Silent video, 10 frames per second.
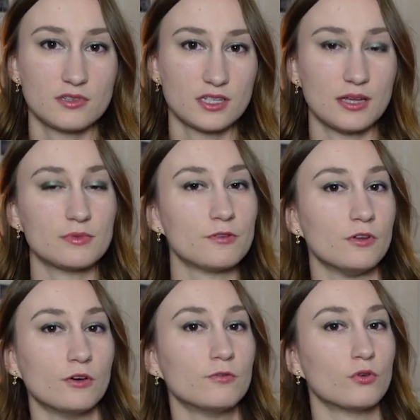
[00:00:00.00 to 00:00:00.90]
seem to
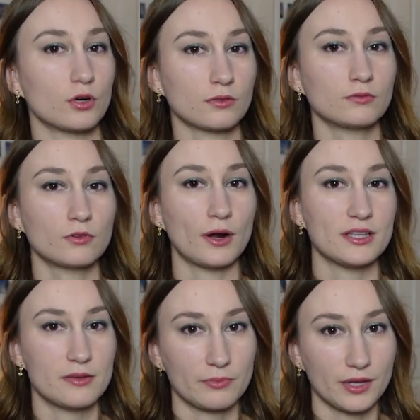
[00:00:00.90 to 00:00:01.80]
feel for
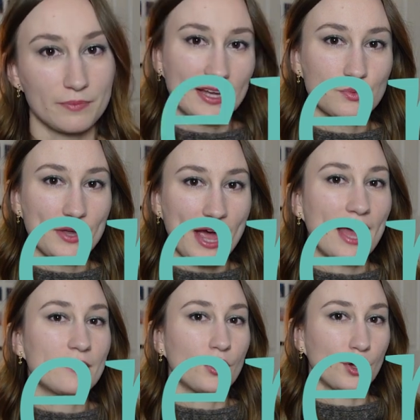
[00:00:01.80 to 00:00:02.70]
quite deeply. Next we
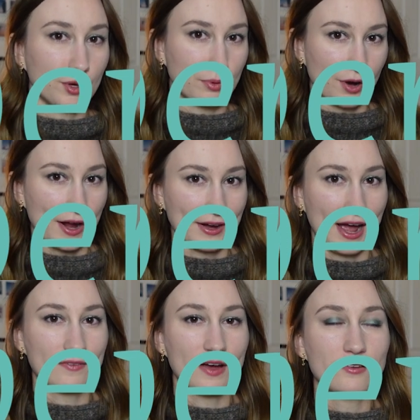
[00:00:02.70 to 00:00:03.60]
have Oberon.
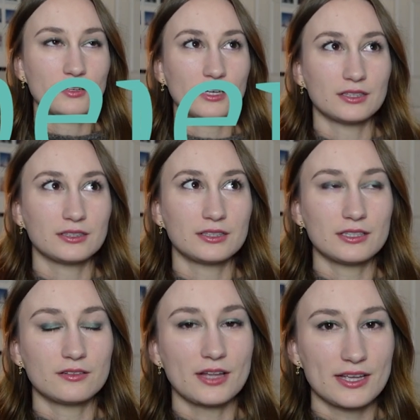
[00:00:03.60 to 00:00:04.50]
I found a
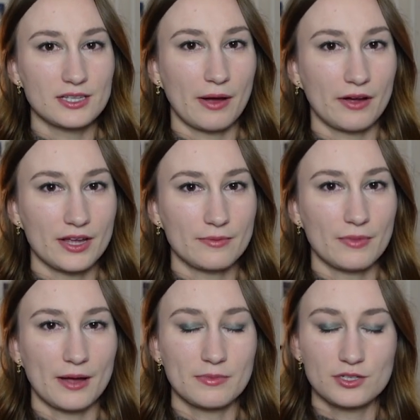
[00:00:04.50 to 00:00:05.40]
little less about
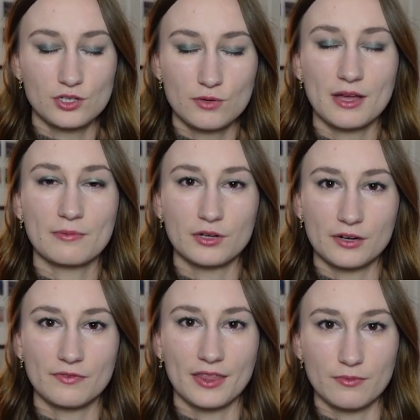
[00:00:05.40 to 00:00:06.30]
him. I'm assuming I'm going
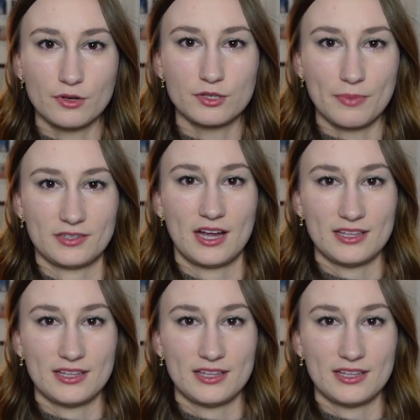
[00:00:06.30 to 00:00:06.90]
to find the most about